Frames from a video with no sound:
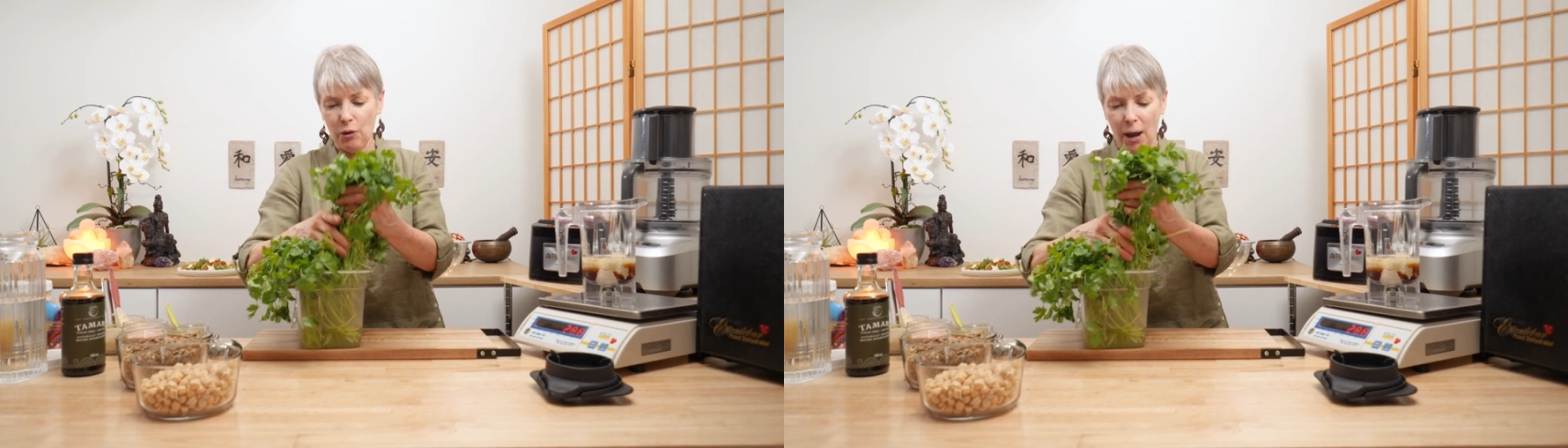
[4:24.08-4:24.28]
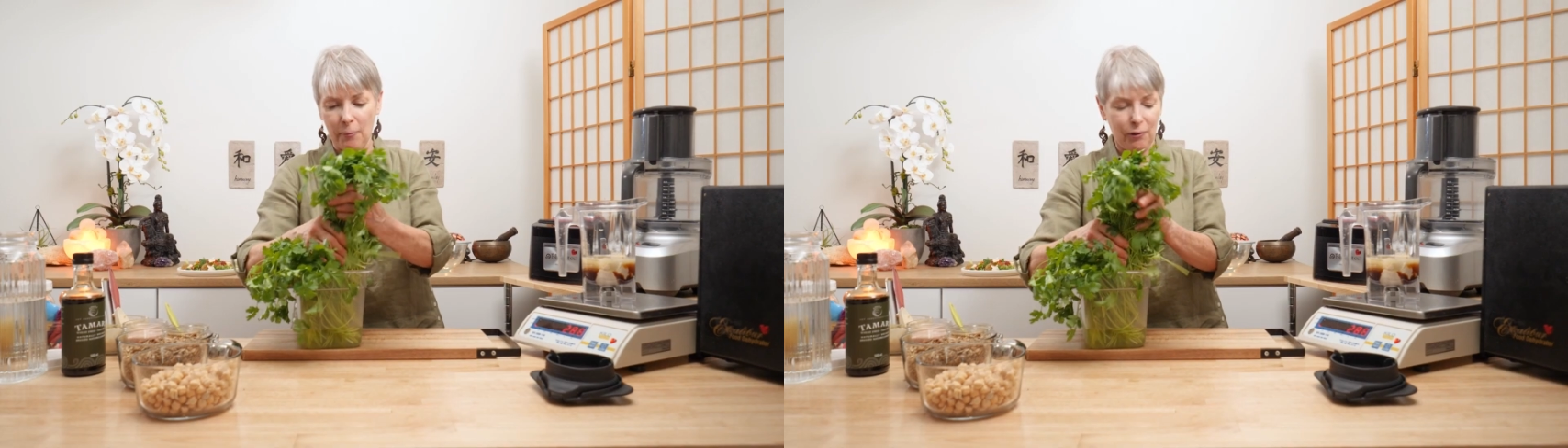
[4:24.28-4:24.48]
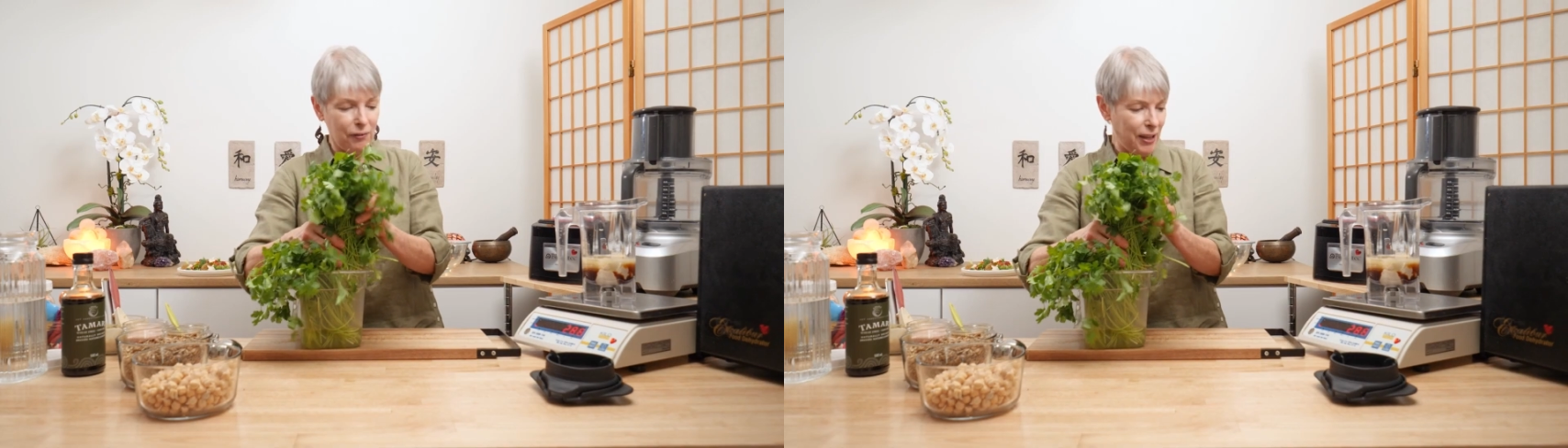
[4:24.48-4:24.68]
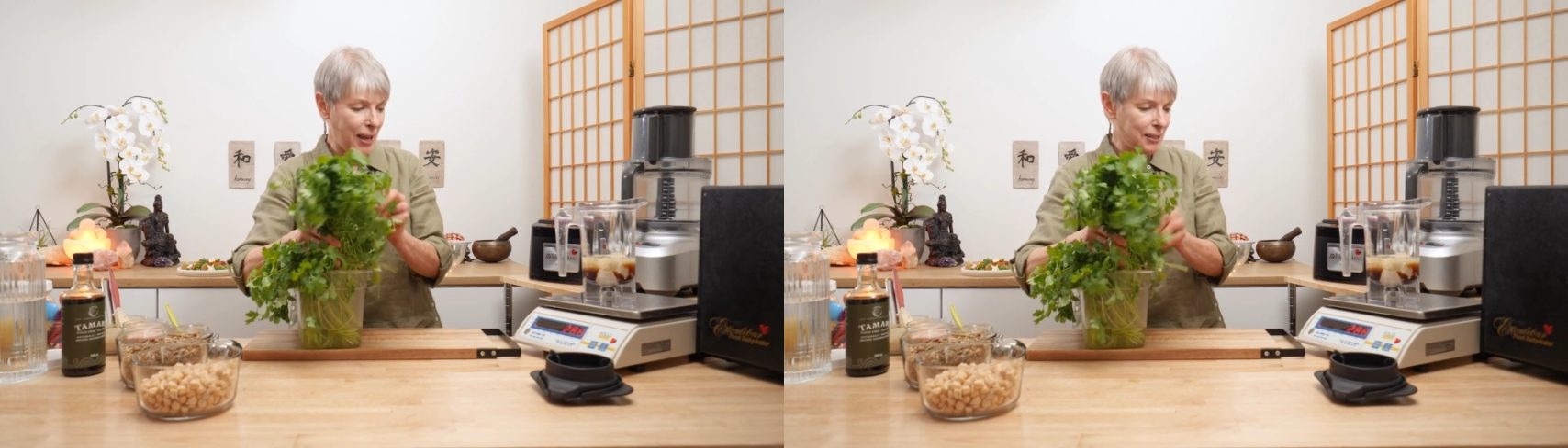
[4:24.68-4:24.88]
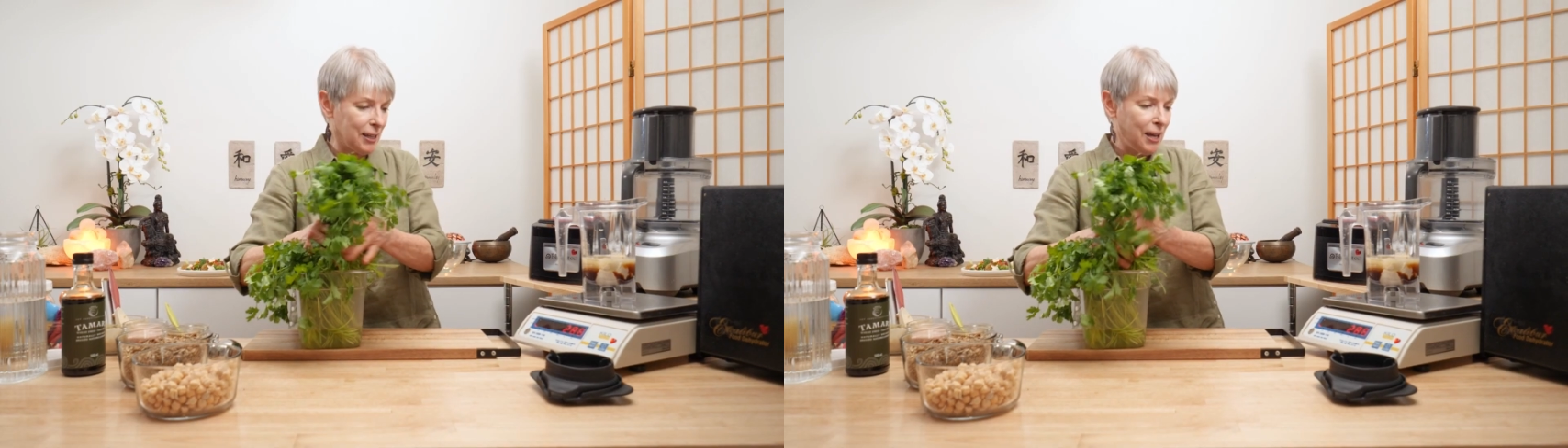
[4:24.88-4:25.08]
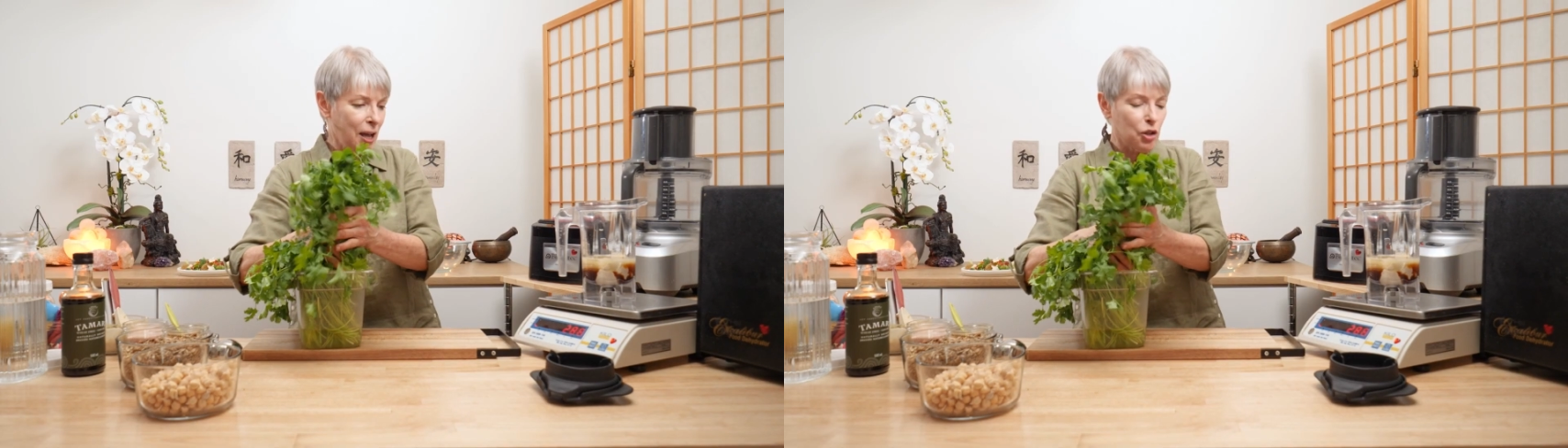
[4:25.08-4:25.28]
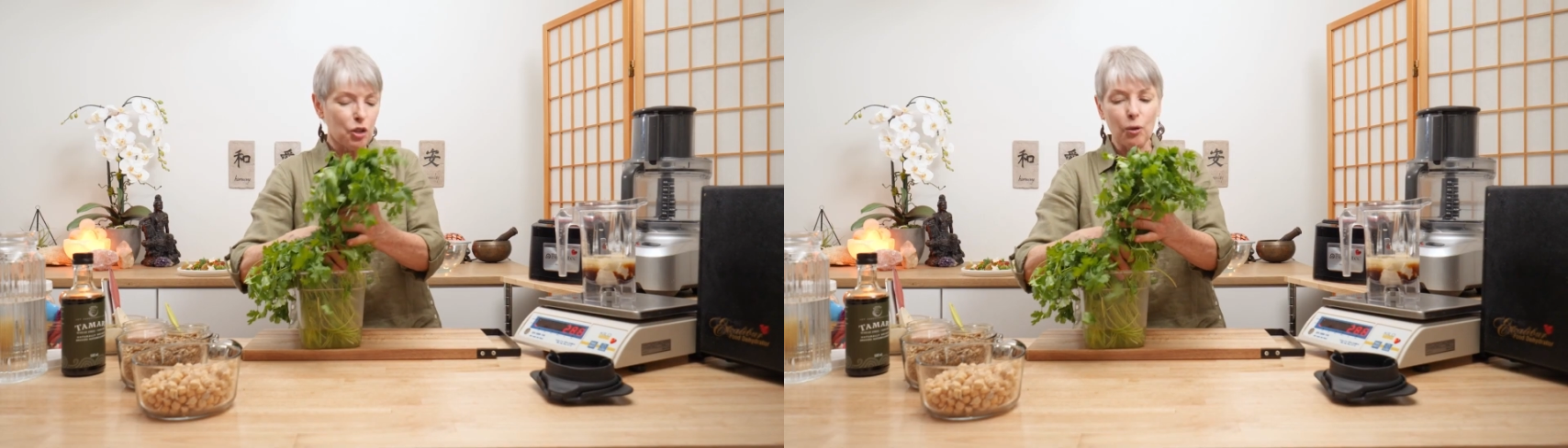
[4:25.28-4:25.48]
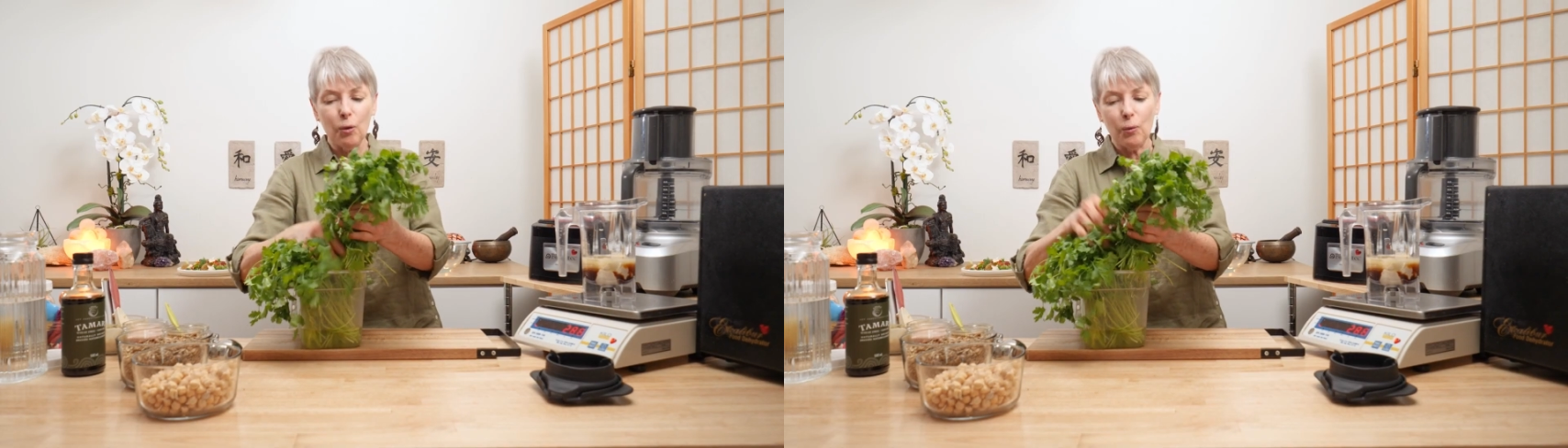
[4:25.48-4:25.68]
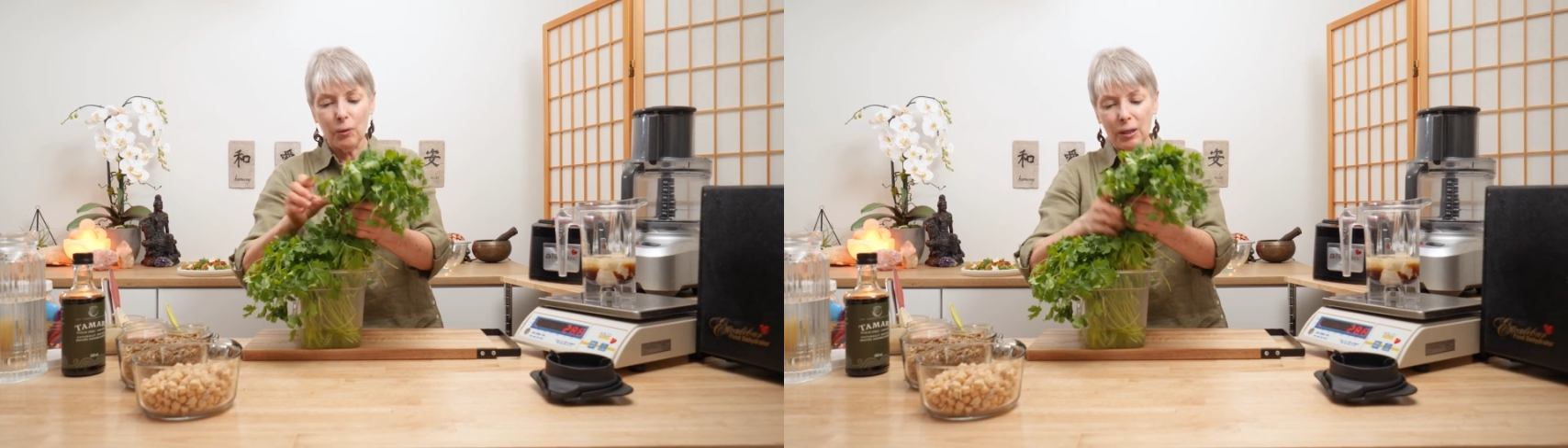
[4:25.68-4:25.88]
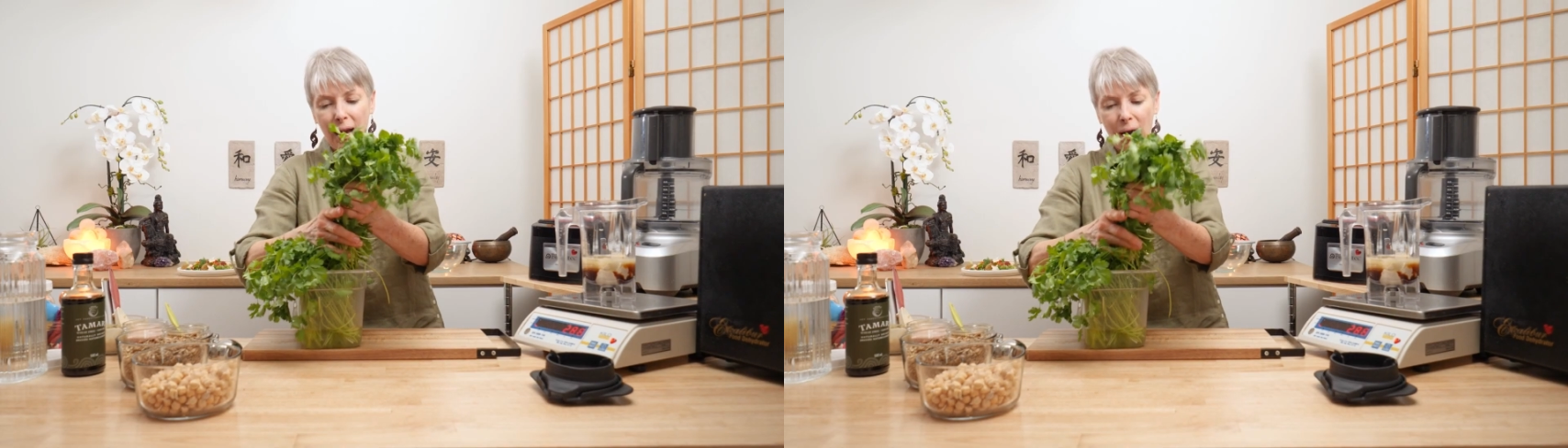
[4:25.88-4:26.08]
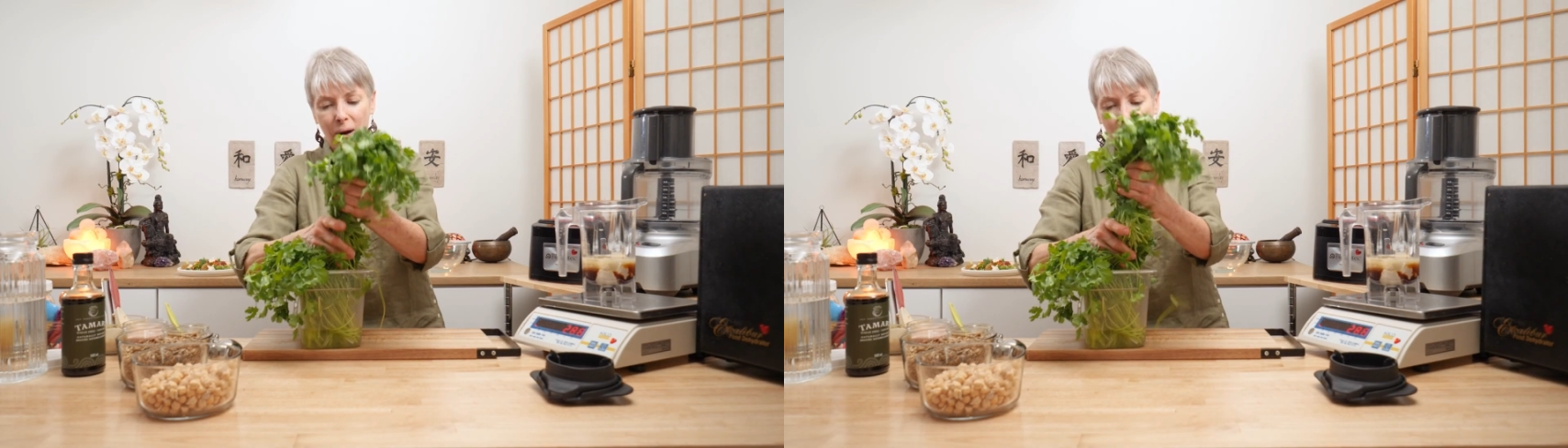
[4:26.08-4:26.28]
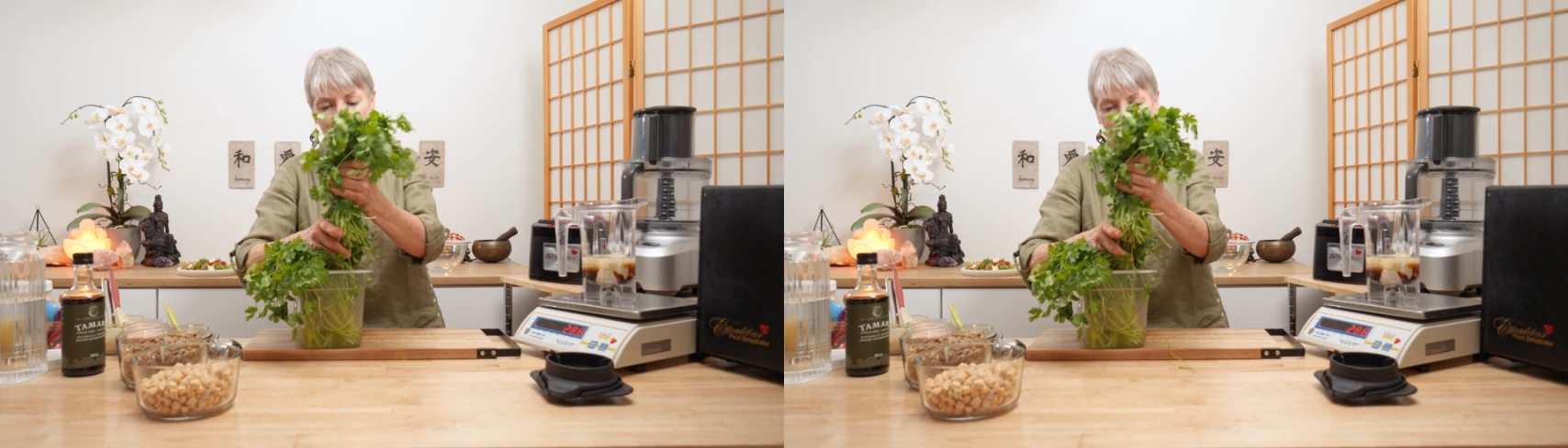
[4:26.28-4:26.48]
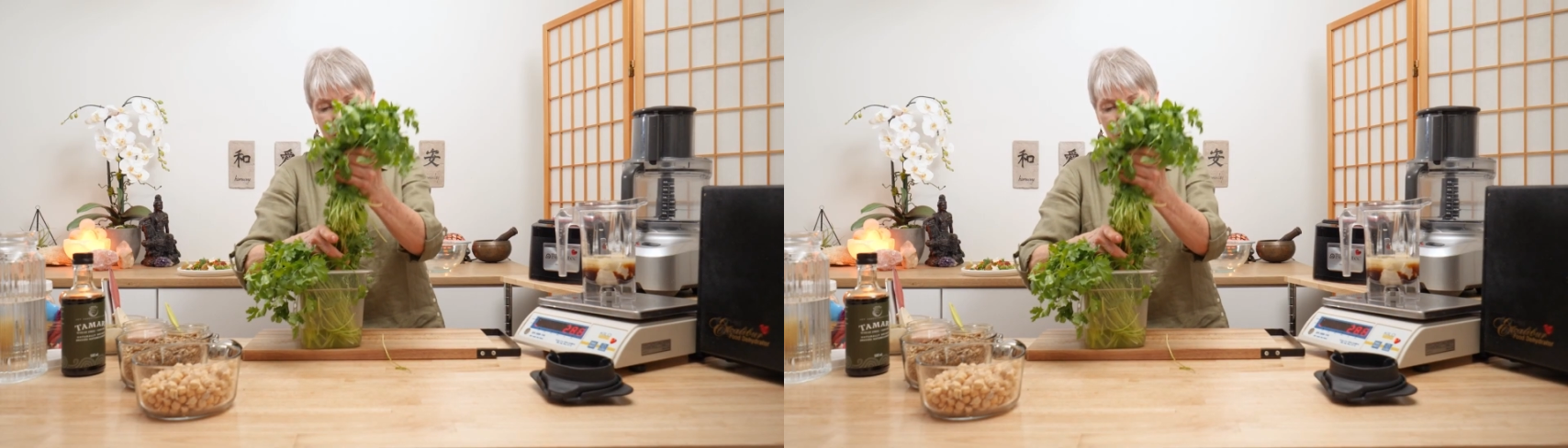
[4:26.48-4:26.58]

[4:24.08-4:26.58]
grams of that. So now,